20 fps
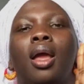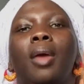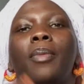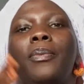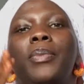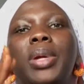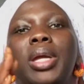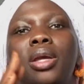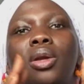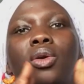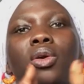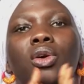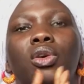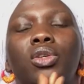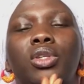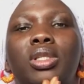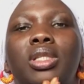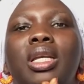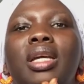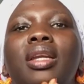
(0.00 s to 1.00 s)
Because
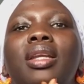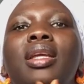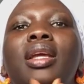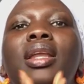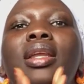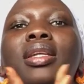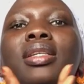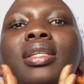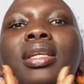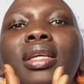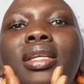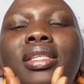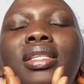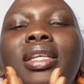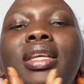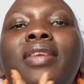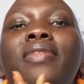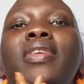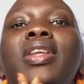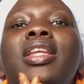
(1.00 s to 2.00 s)
the reality is,
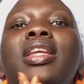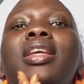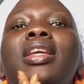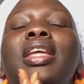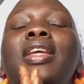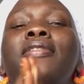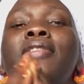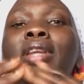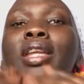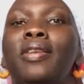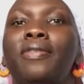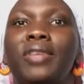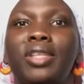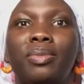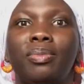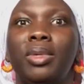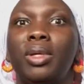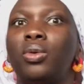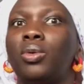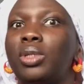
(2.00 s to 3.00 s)
even if it's
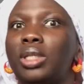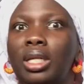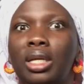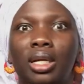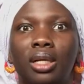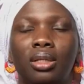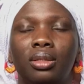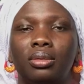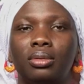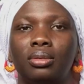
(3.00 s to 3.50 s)
me who did it,